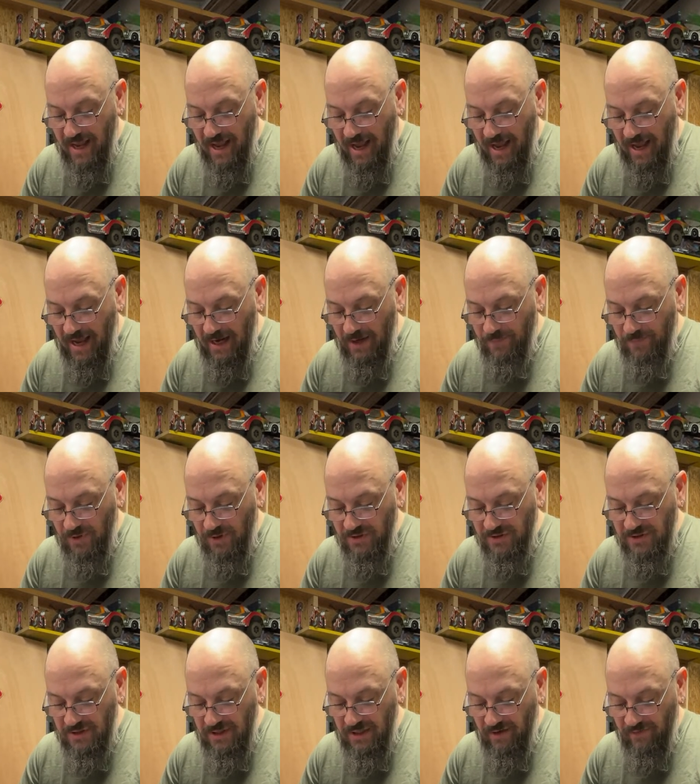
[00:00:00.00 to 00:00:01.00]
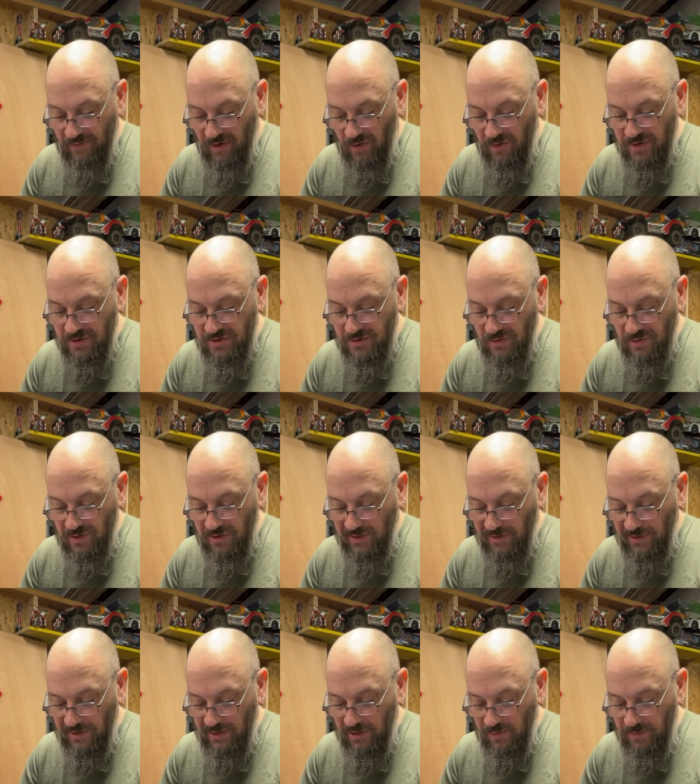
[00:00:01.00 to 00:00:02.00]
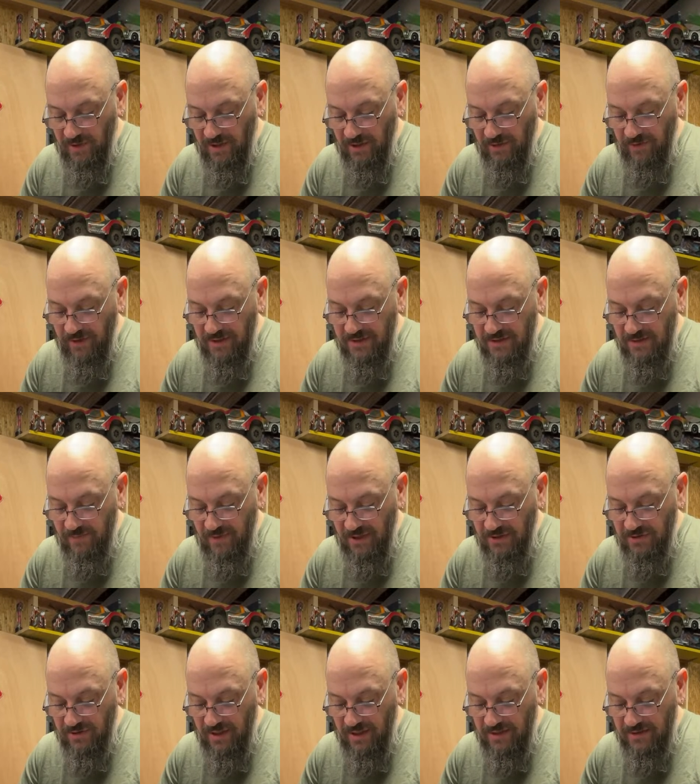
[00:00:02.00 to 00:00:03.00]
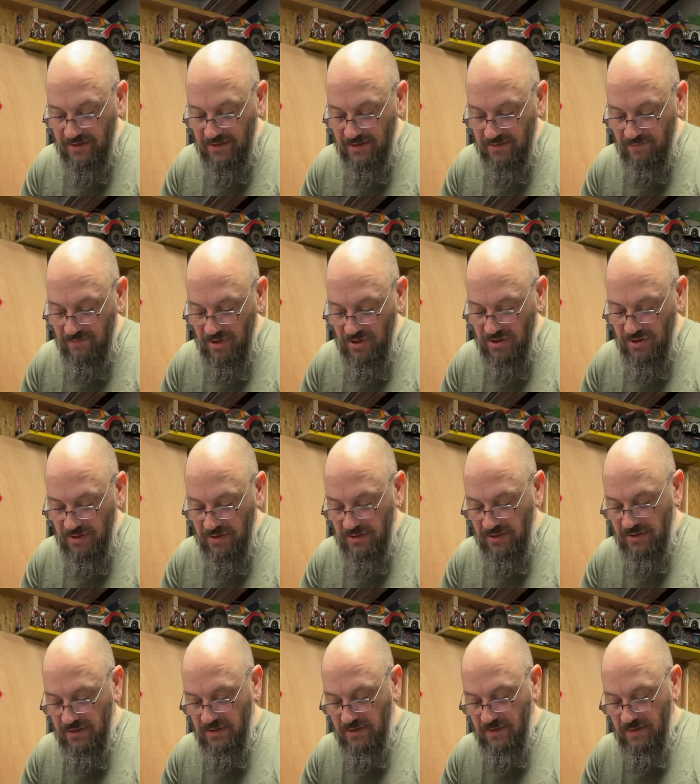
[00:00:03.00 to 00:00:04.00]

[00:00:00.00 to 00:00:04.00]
I personally have always thrown a little bit of grease in my transmissions,